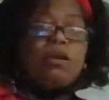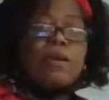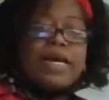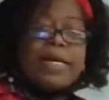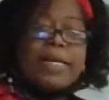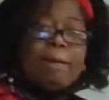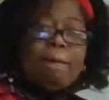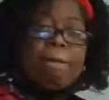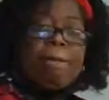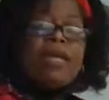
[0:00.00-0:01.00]
right?
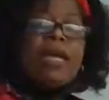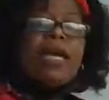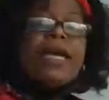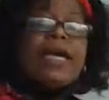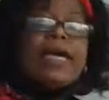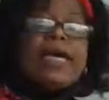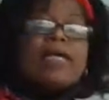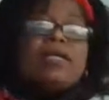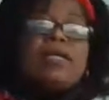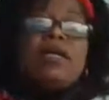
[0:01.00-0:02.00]

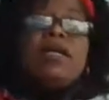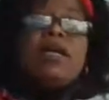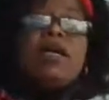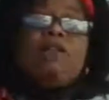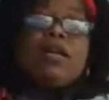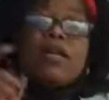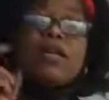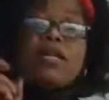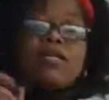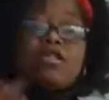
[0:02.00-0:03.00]
And if I
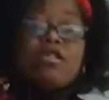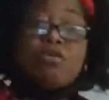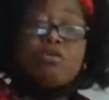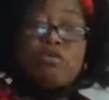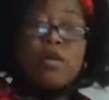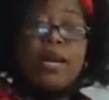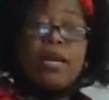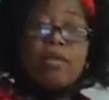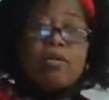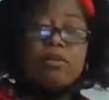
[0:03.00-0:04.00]
get two
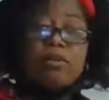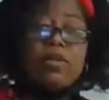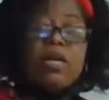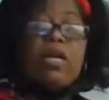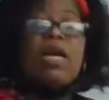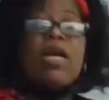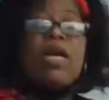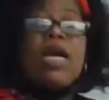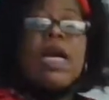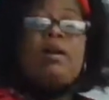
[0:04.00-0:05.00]
triangles,
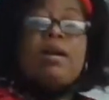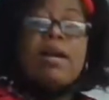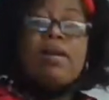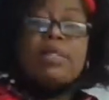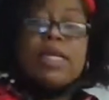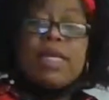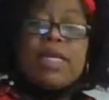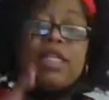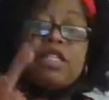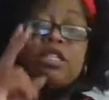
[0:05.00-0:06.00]
what I'm
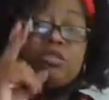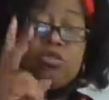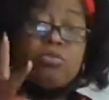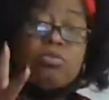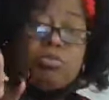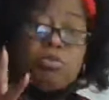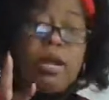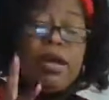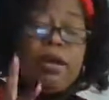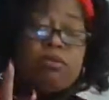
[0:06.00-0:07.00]
saying is two
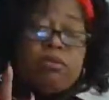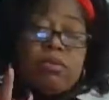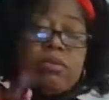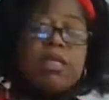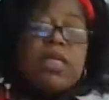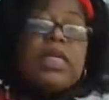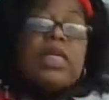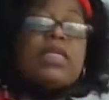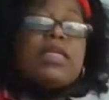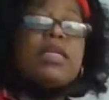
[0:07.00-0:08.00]
triangles
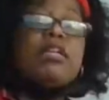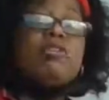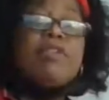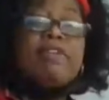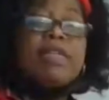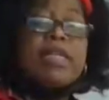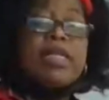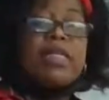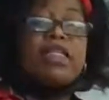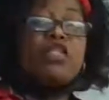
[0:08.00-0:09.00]
is
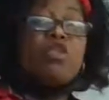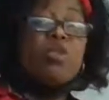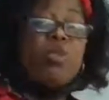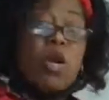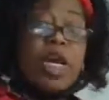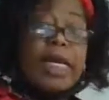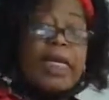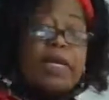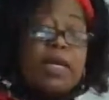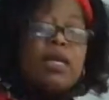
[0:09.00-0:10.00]
equivalent to
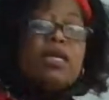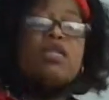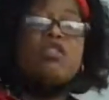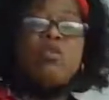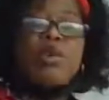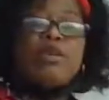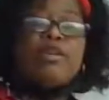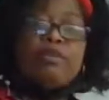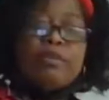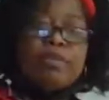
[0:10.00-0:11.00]
one square
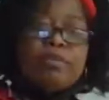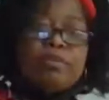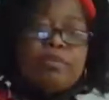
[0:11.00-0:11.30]
unit.